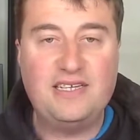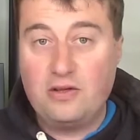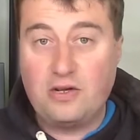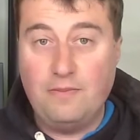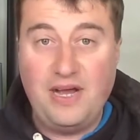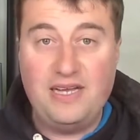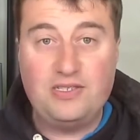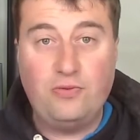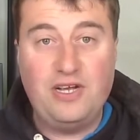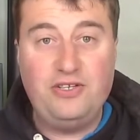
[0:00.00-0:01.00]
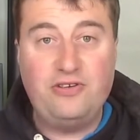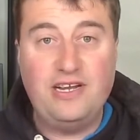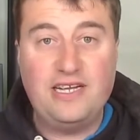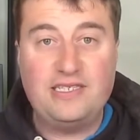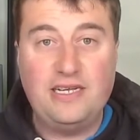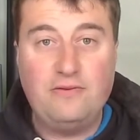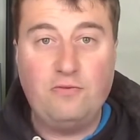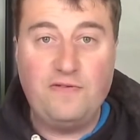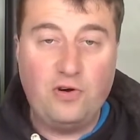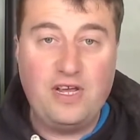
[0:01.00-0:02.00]
compared to when you connect in with
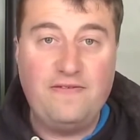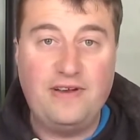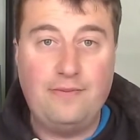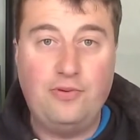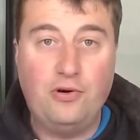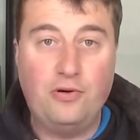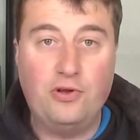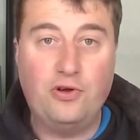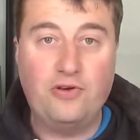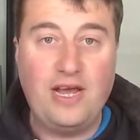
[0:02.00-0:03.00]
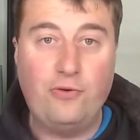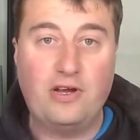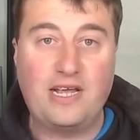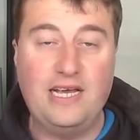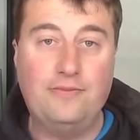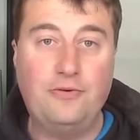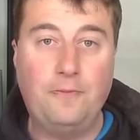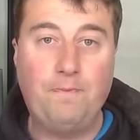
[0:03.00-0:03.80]
your Ethernet port or your network cable.